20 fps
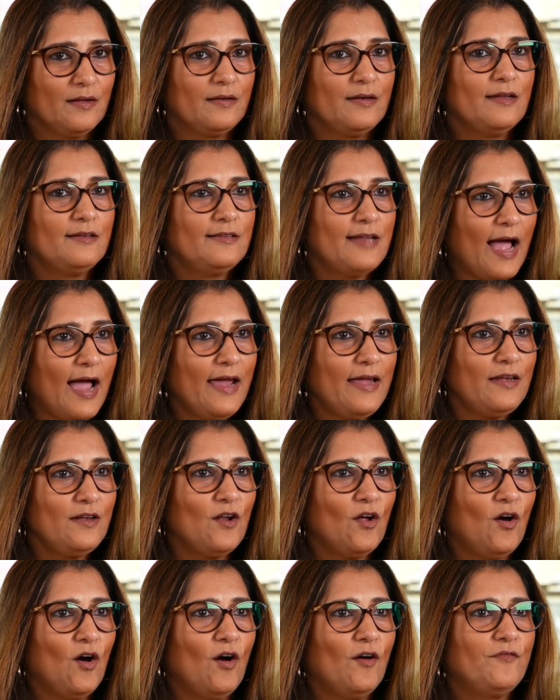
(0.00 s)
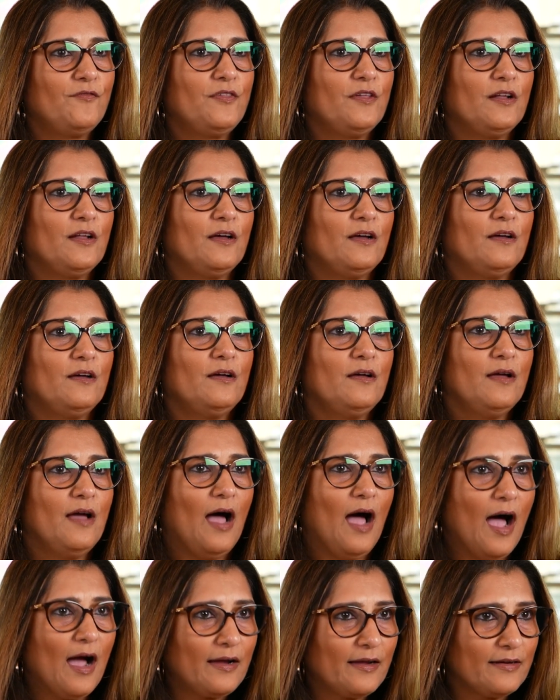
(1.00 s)
the design of the
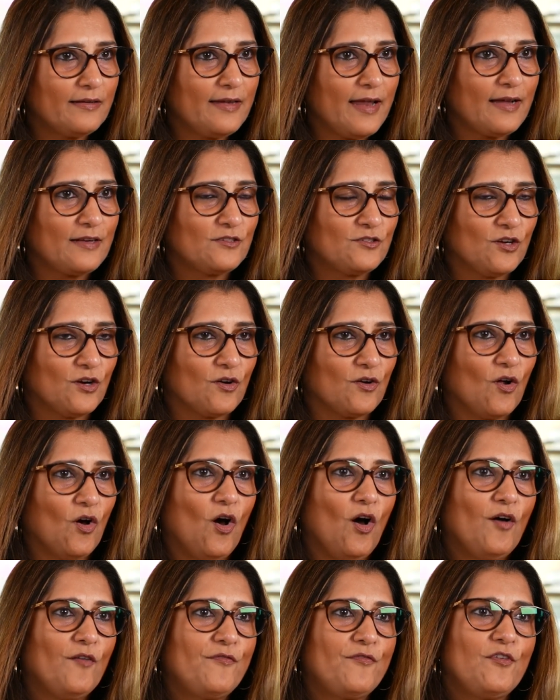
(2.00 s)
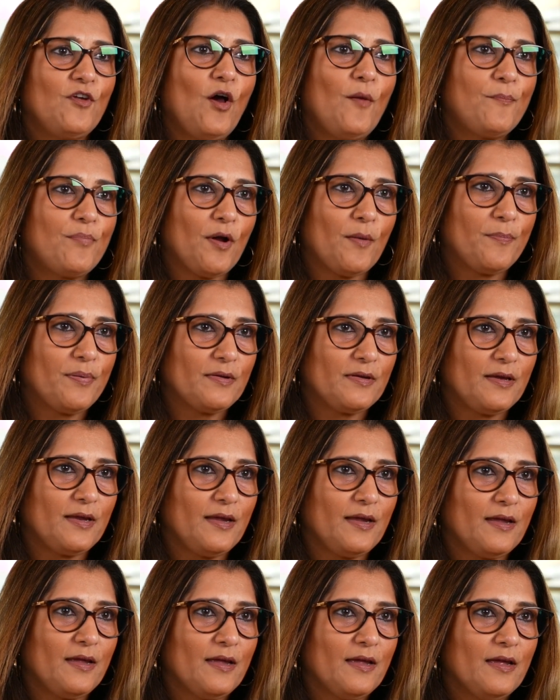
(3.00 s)
architecture of your
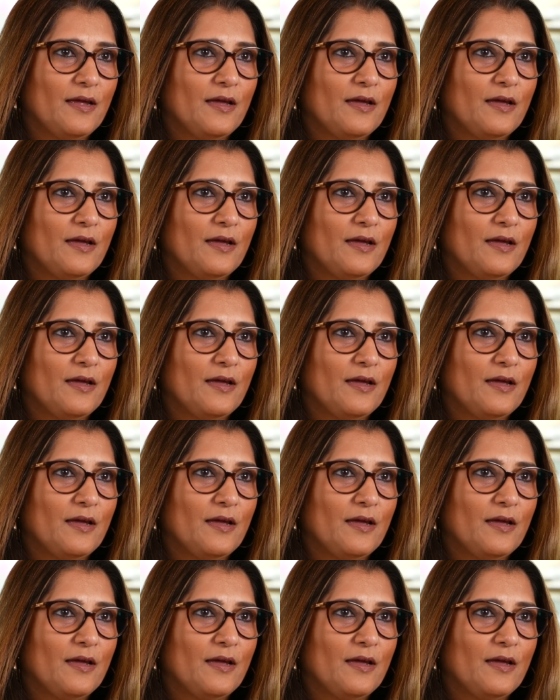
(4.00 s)
property